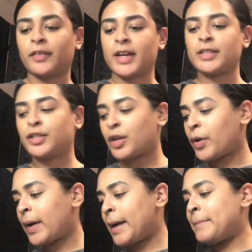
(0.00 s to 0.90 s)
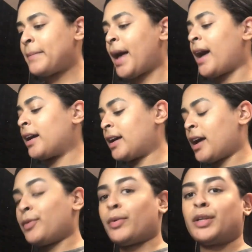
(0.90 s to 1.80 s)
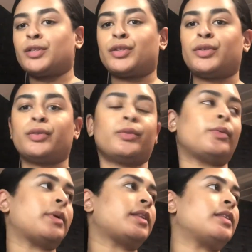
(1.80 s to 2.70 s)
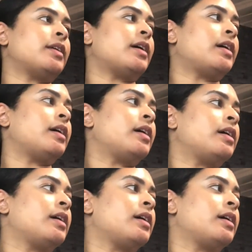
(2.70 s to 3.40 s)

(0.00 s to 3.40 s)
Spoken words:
So I'm back. I went to the